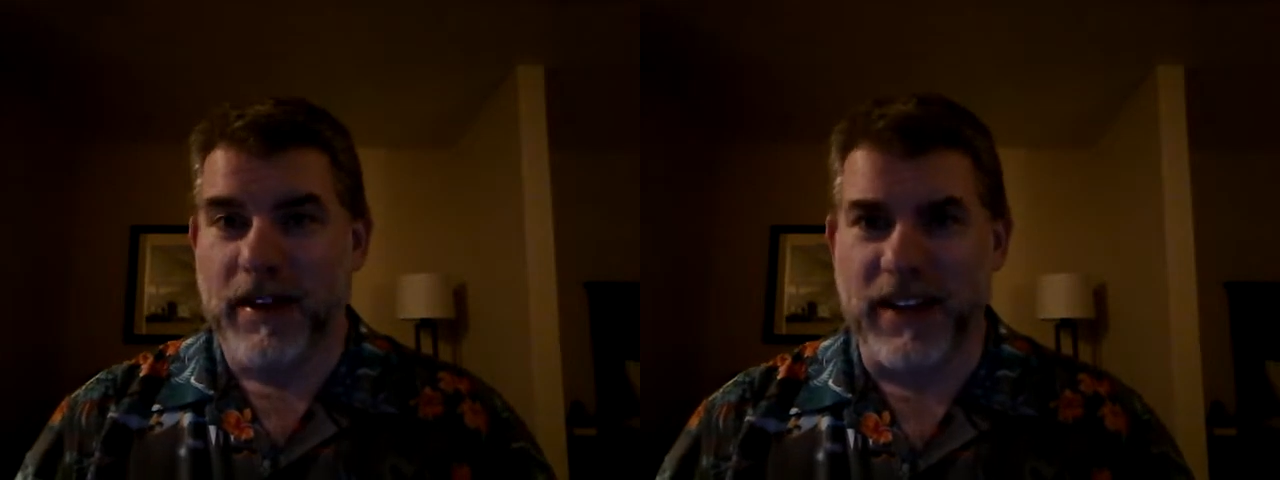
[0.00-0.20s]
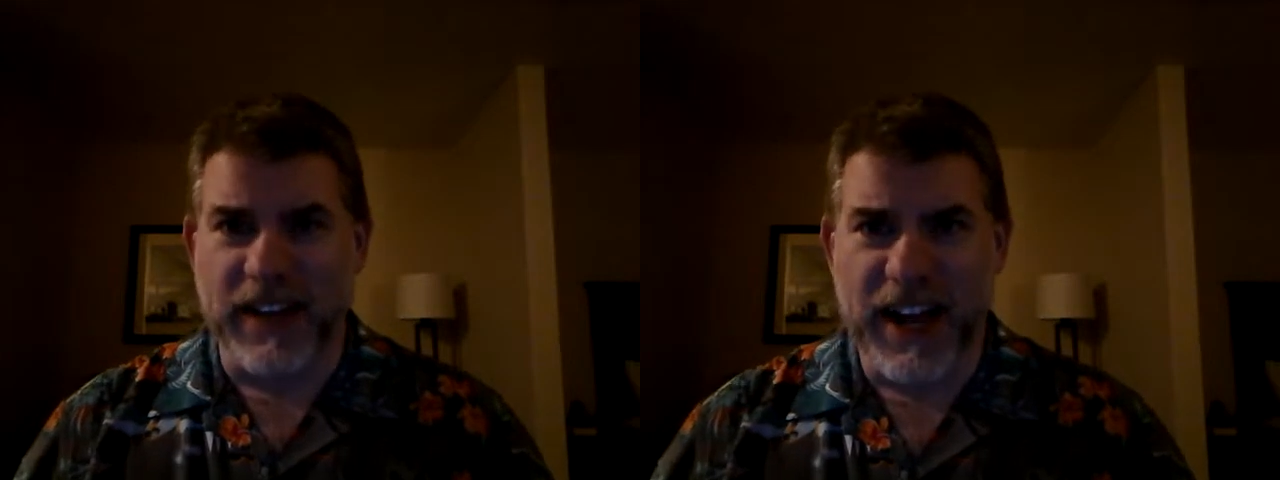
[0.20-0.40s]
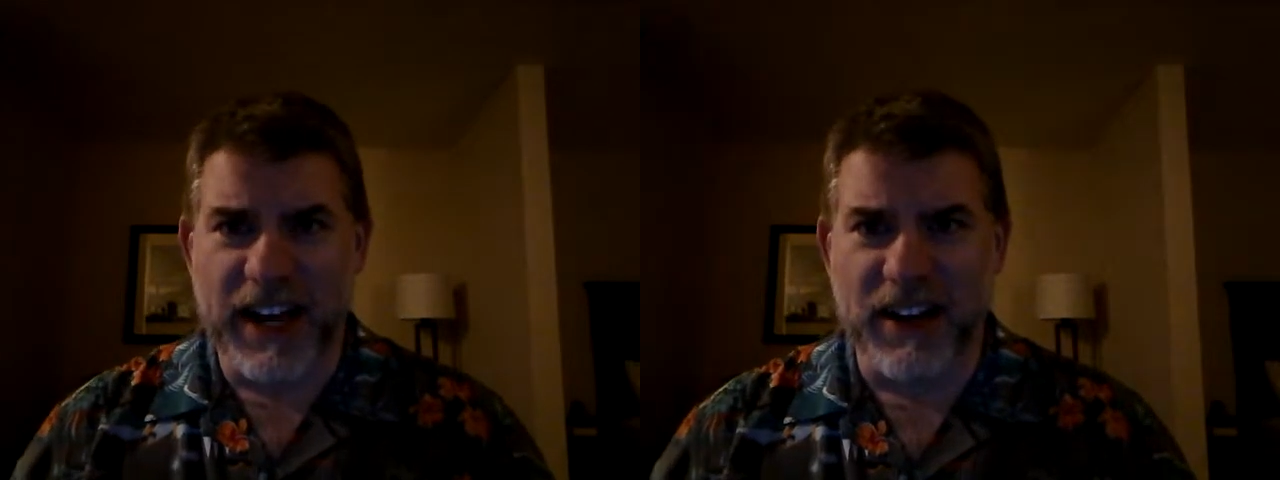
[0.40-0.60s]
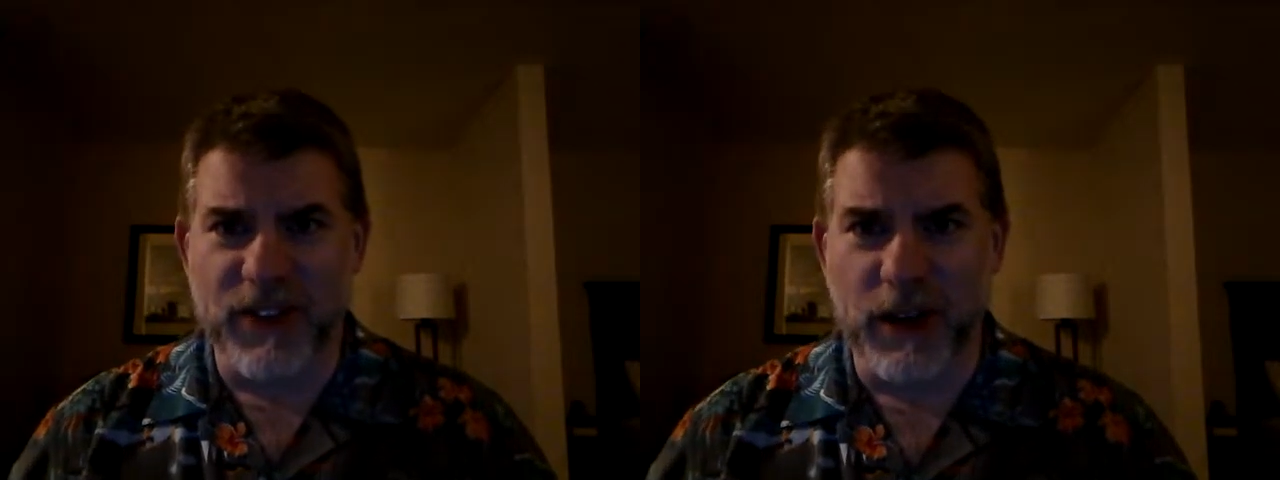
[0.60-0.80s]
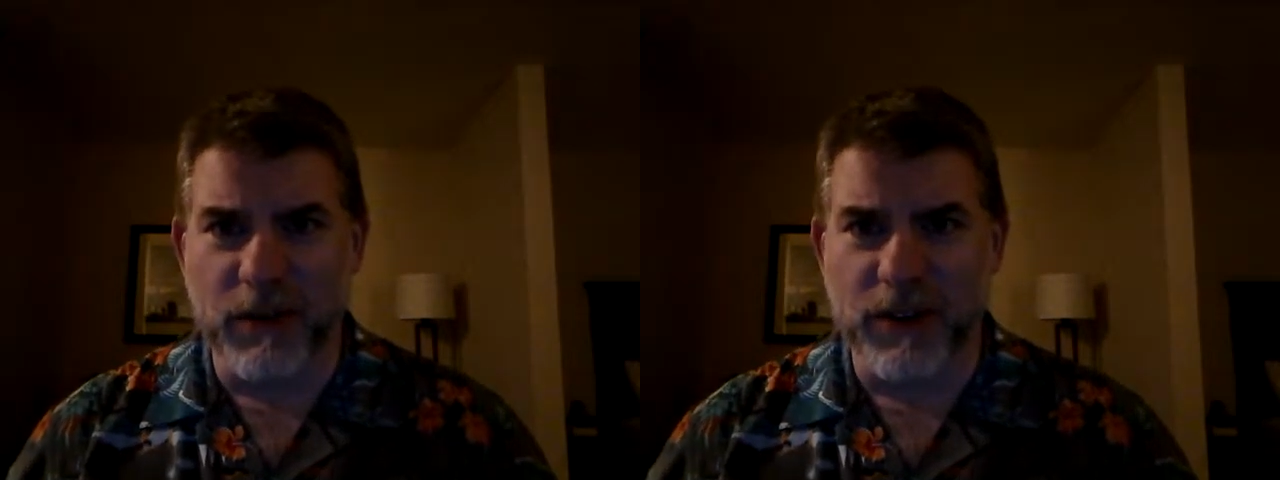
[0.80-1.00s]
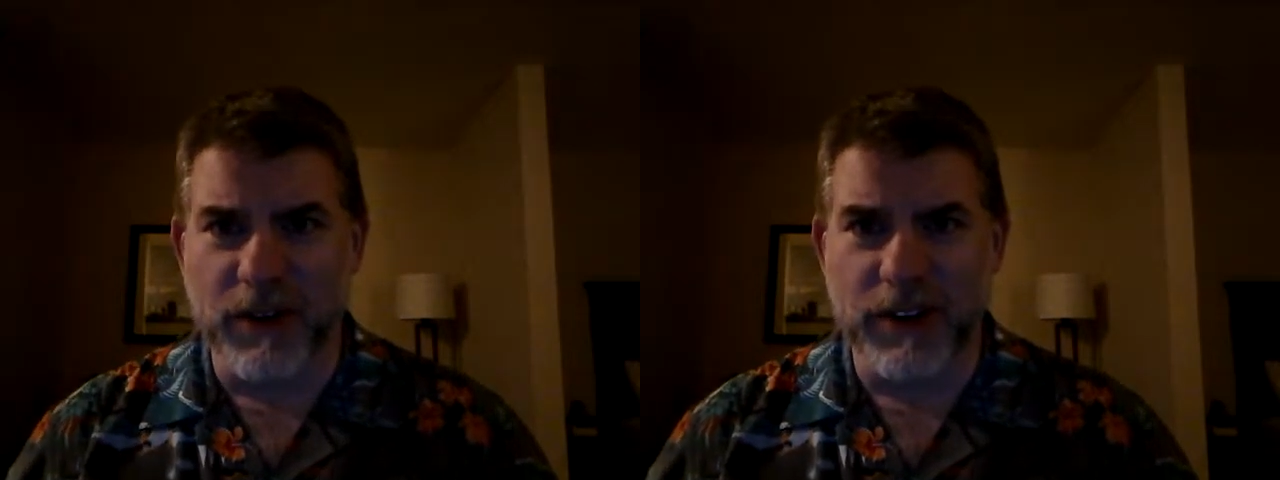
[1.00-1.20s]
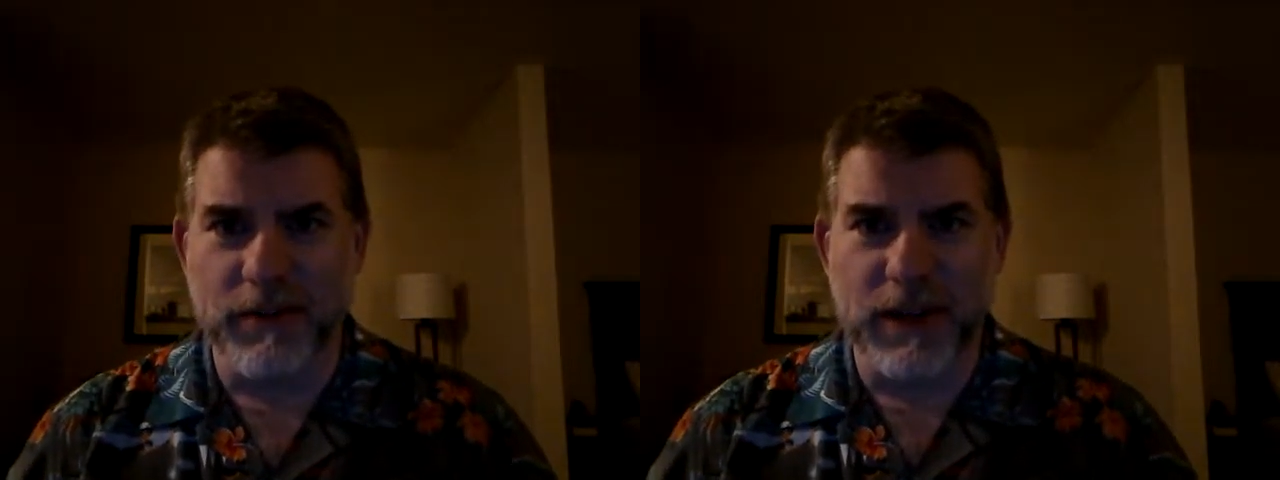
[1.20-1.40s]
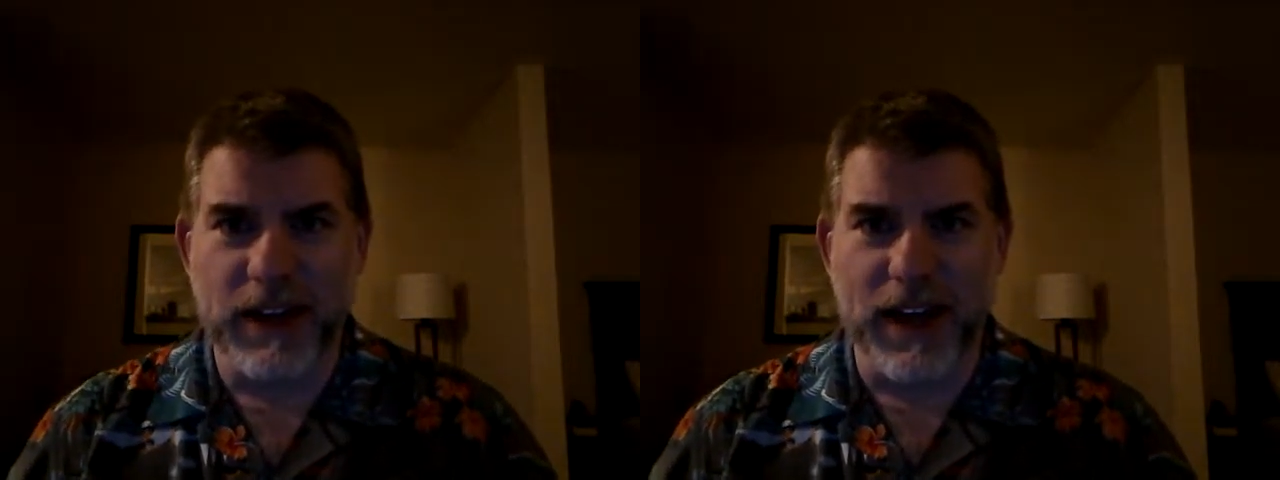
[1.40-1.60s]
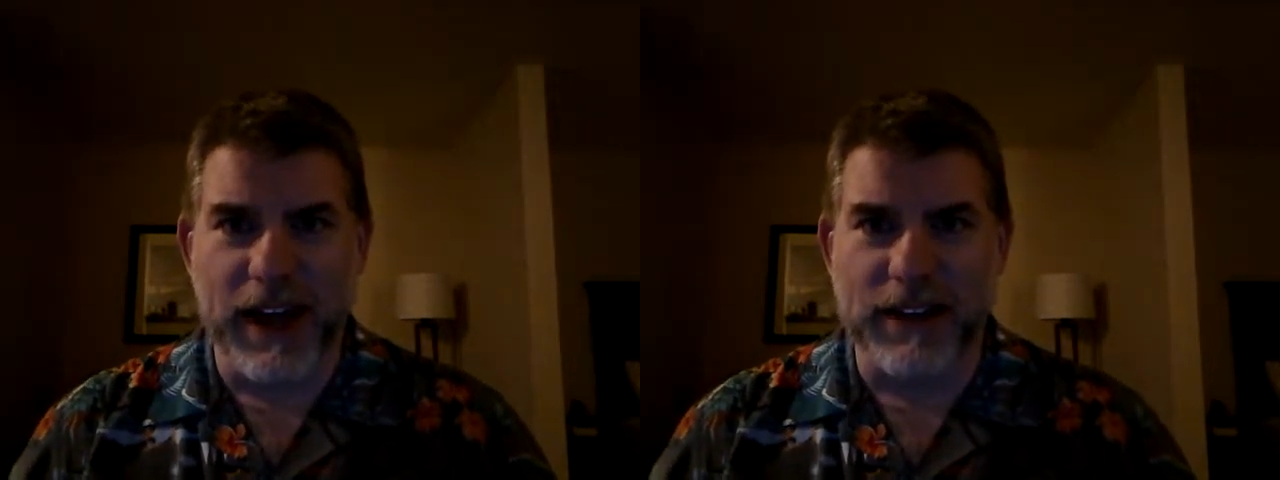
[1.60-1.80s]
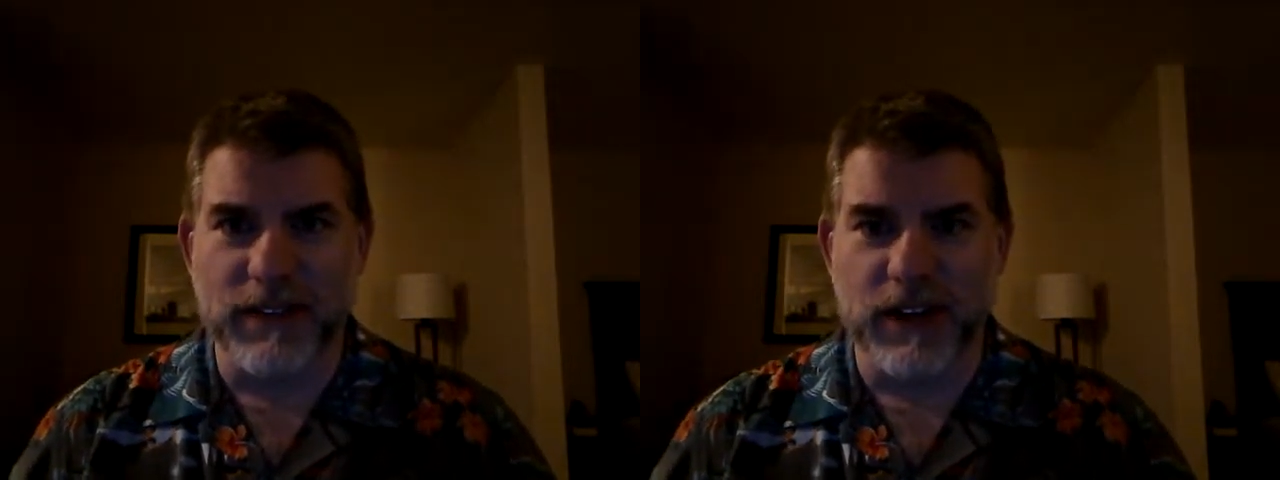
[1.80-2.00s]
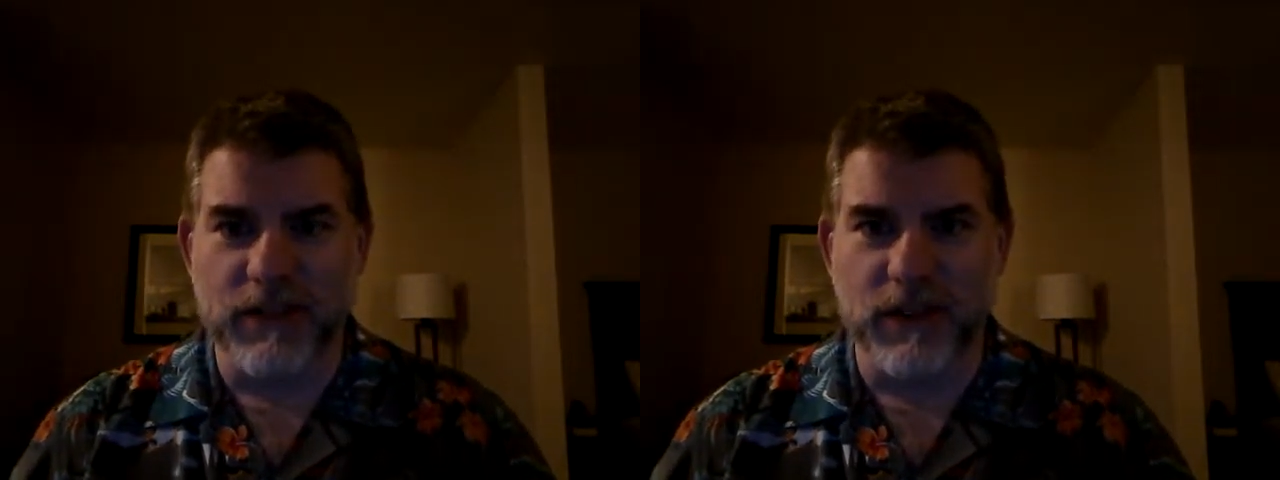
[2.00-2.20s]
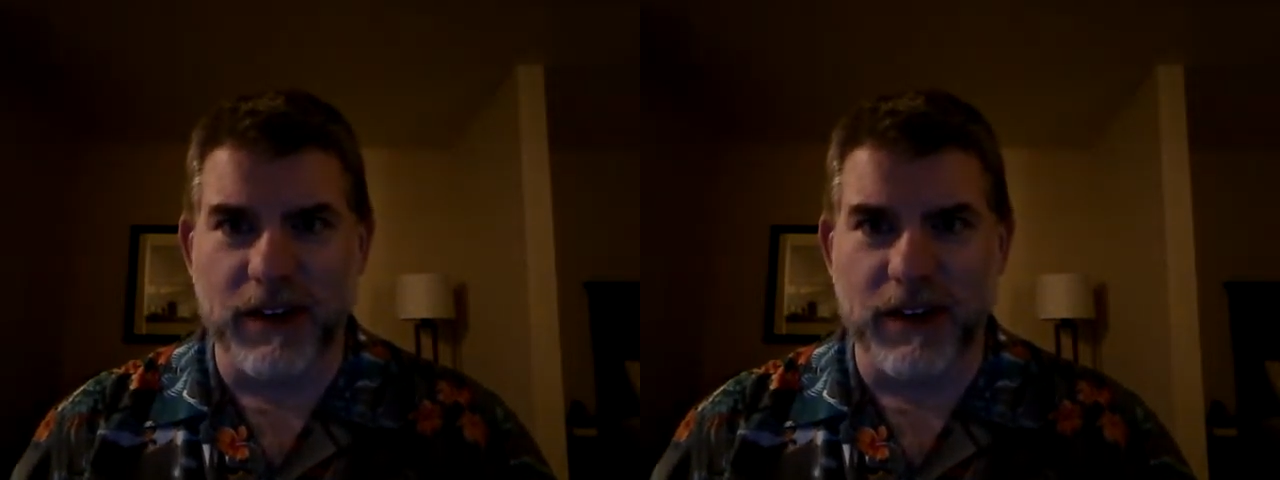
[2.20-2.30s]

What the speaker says: today I didn't think was going to be as eventful.